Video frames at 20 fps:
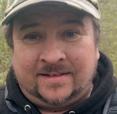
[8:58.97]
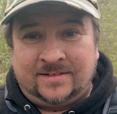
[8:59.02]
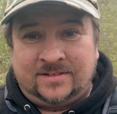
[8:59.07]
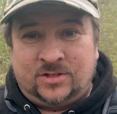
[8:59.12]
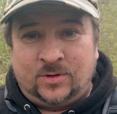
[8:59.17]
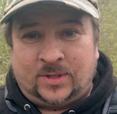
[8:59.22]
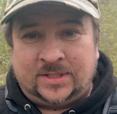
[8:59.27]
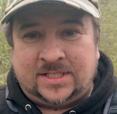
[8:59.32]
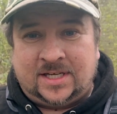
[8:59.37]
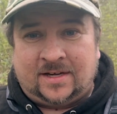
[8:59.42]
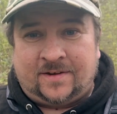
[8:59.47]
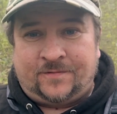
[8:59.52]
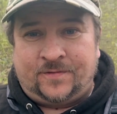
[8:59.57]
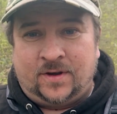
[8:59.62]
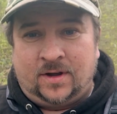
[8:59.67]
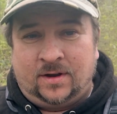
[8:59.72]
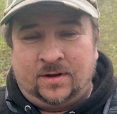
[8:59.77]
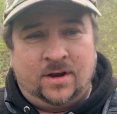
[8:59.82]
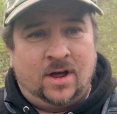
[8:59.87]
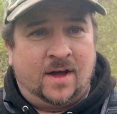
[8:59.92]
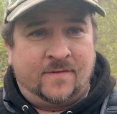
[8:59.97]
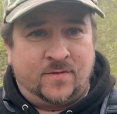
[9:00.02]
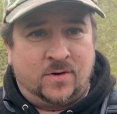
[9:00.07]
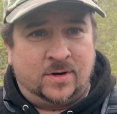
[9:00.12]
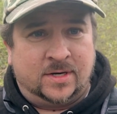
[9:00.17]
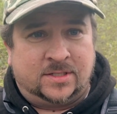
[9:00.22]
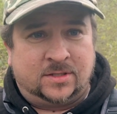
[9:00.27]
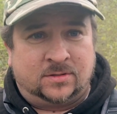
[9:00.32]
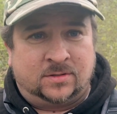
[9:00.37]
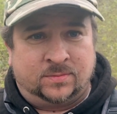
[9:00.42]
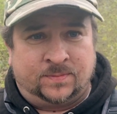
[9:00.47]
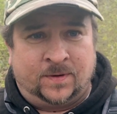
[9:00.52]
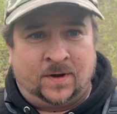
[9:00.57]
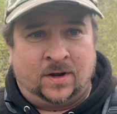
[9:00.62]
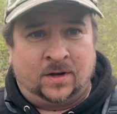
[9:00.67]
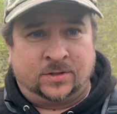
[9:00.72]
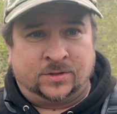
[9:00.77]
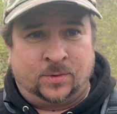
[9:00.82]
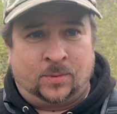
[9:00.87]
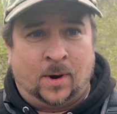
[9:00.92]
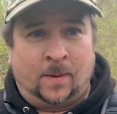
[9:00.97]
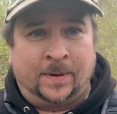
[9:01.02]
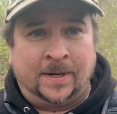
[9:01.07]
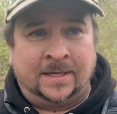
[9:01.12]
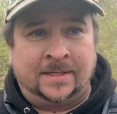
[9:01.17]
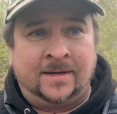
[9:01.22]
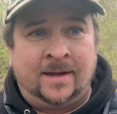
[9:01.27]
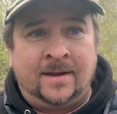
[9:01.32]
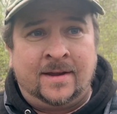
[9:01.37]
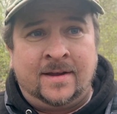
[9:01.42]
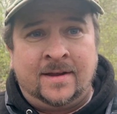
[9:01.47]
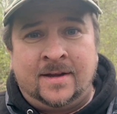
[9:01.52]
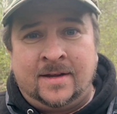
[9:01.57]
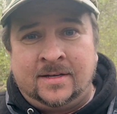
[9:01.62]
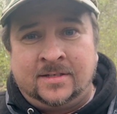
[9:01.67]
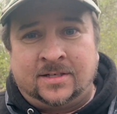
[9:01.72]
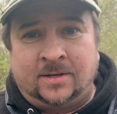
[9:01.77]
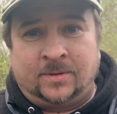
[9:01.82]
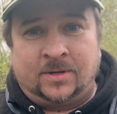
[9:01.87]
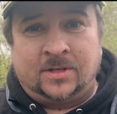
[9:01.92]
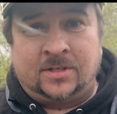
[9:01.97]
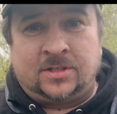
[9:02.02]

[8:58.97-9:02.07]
Do I take a photo? No, I've already took a photo of Robin. So I'm going to